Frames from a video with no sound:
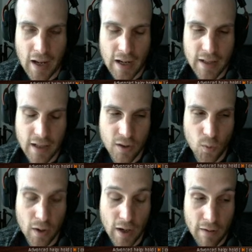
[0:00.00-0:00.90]
and then the
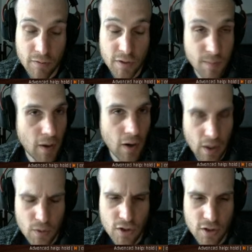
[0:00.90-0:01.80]
one after is about
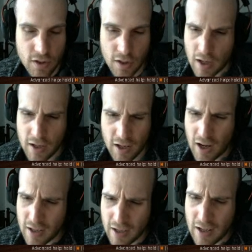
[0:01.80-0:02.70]
how he shouldn't do it,
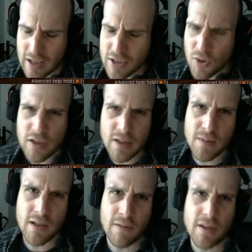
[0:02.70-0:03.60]
and it has got some
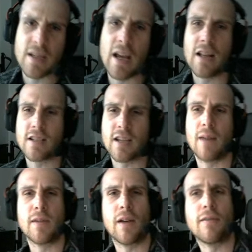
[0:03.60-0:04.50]
stuff to say. This game
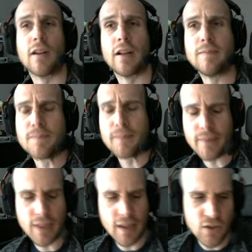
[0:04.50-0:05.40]
definitely.
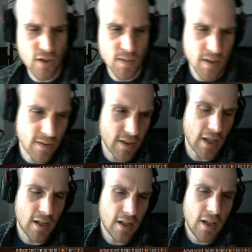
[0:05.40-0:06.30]
It's got some stuff to say.
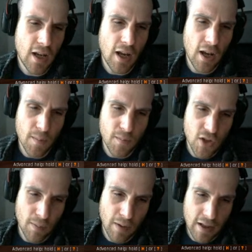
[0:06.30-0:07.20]
So
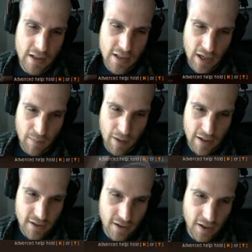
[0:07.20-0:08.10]
I played this game
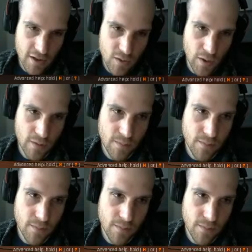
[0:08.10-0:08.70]
last night as well,